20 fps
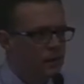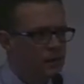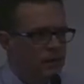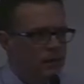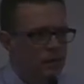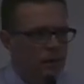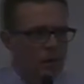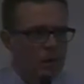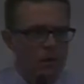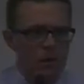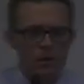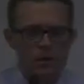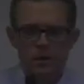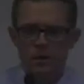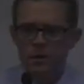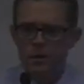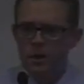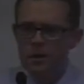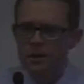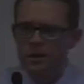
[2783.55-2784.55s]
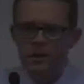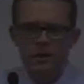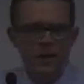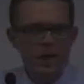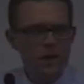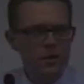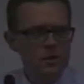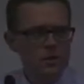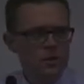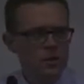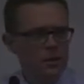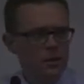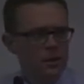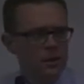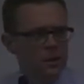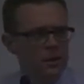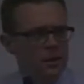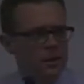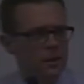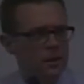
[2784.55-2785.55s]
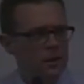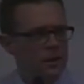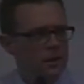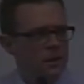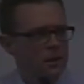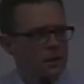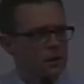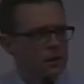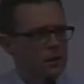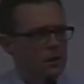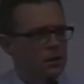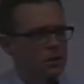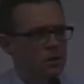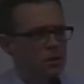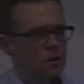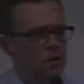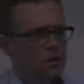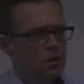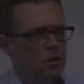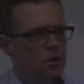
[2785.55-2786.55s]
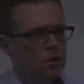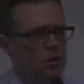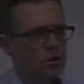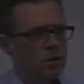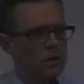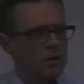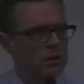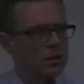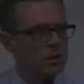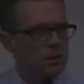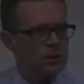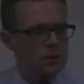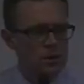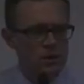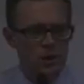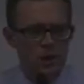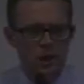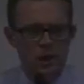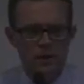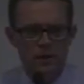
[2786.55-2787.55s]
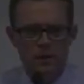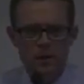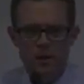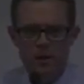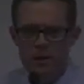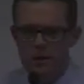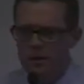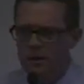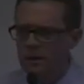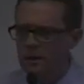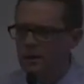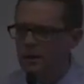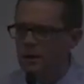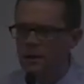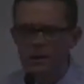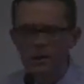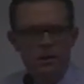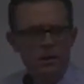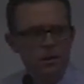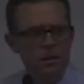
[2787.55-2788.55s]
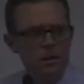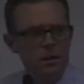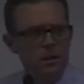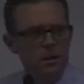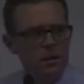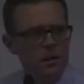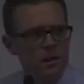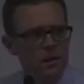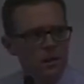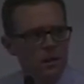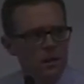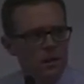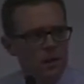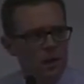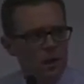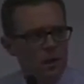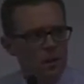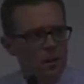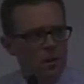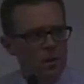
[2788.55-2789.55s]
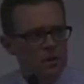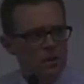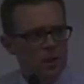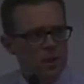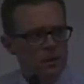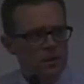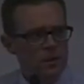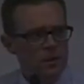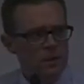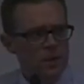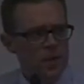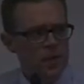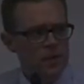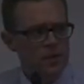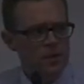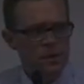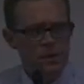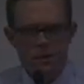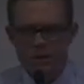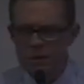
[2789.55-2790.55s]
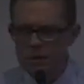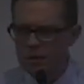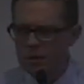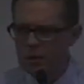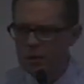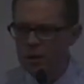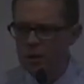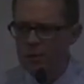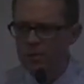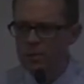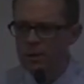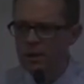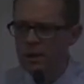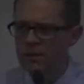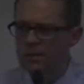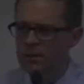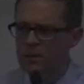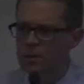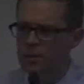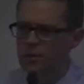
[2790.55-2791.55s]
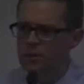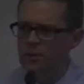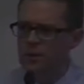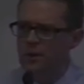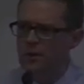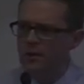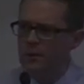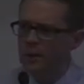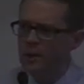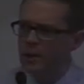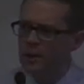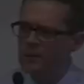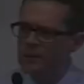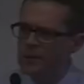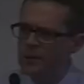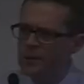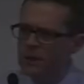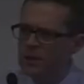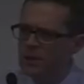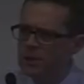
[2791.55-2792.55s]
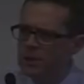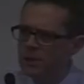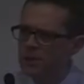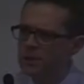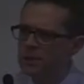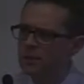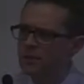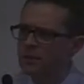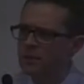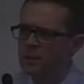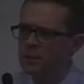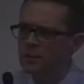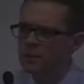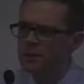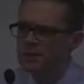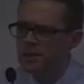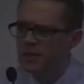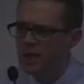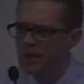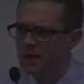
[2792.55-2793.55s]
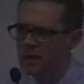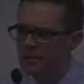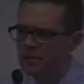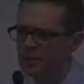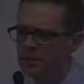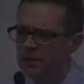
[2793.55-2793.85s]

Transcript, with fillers: Now I want to turn attention to, you can put your hand down. I want to turn attention to unbelievers. You've never become a Christian, you've never been saved,